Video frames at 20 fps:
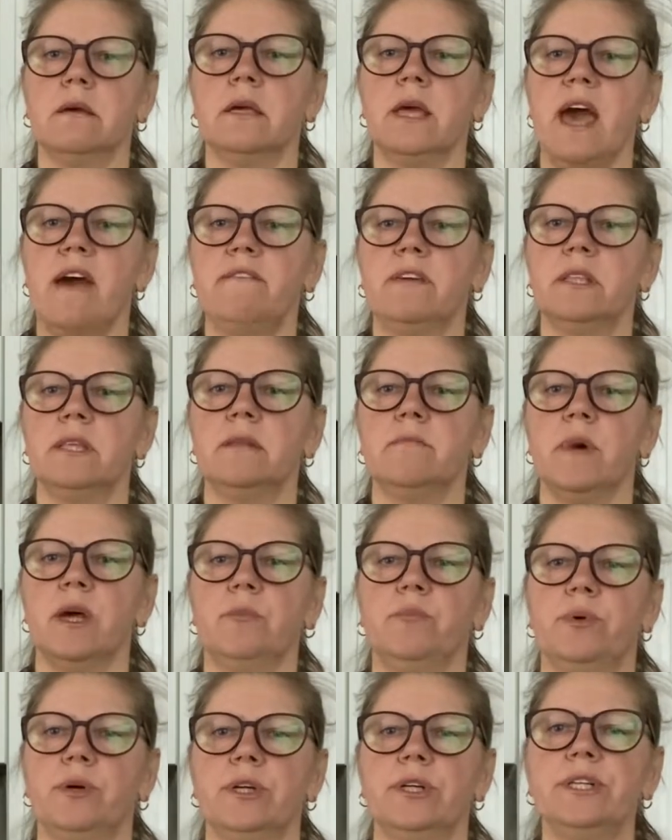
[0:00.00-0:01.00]
have it in my
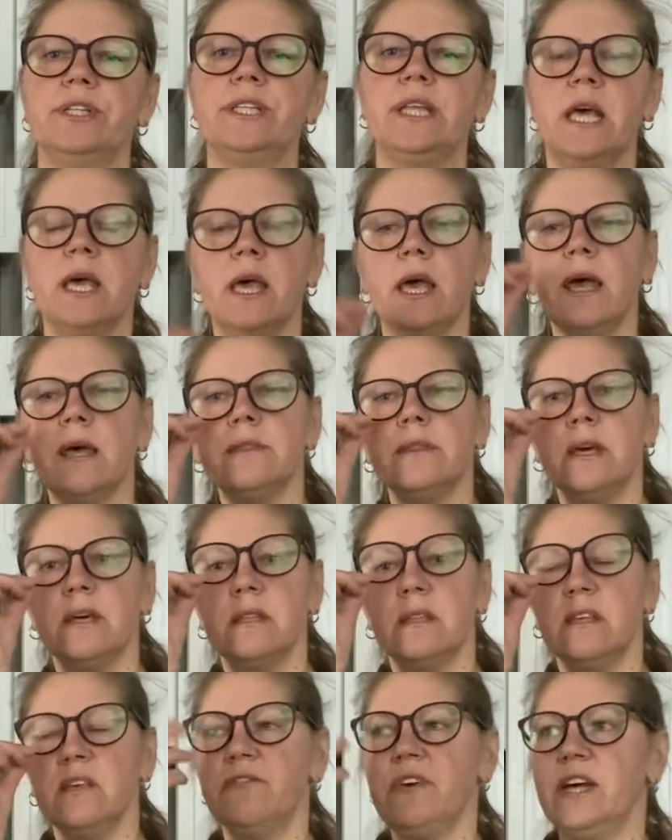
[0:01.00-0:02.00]
purse. And
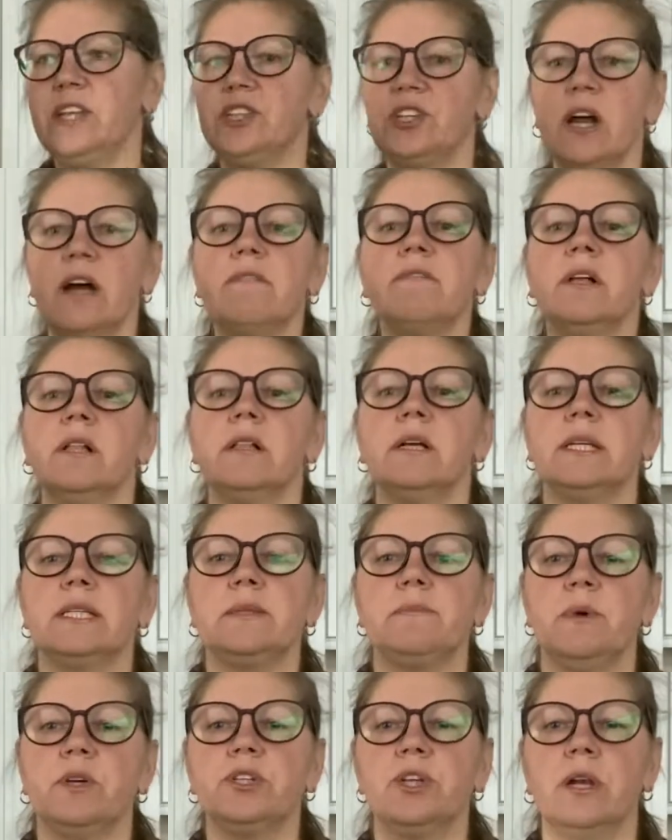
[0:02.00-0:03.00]
then if I travel,
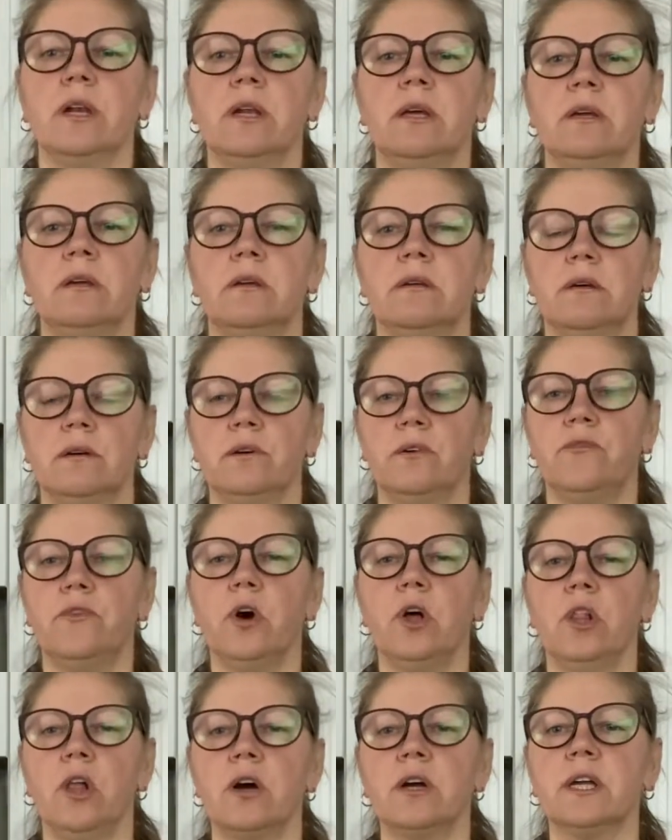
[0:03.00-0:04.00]
especially
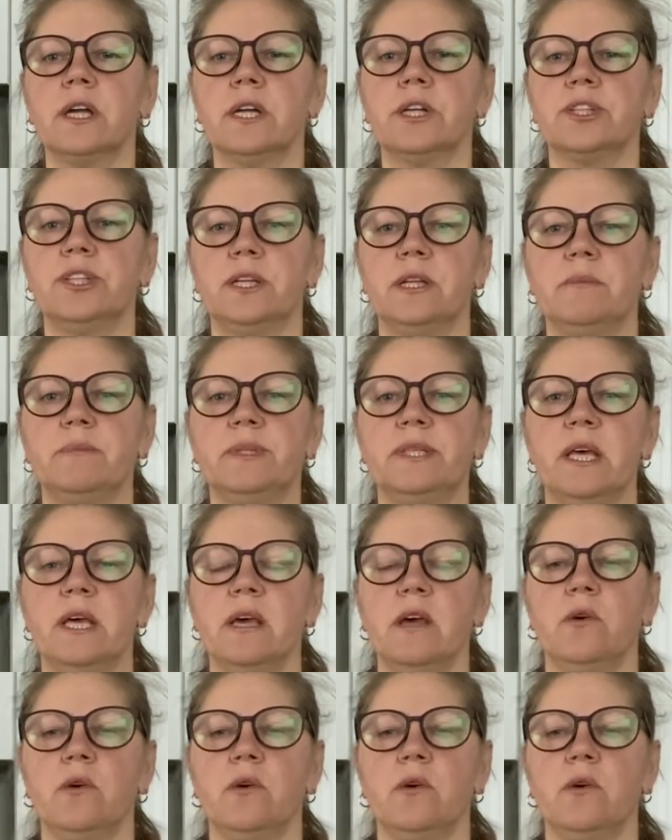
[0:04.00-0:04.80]
for longer trips,